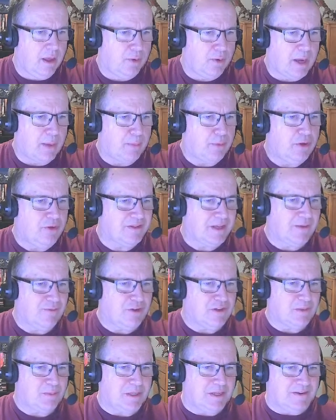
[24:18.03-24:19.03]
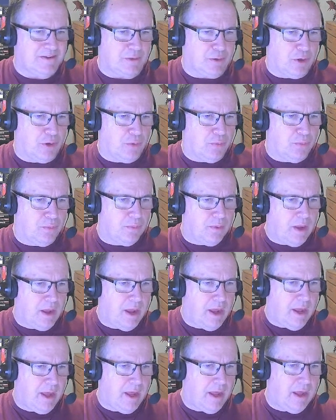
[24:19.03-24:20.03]
Grappled used to give you a speed of 0,
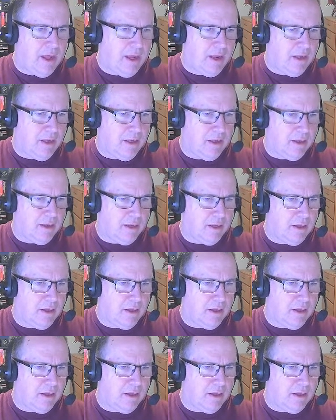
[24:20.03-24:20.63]
and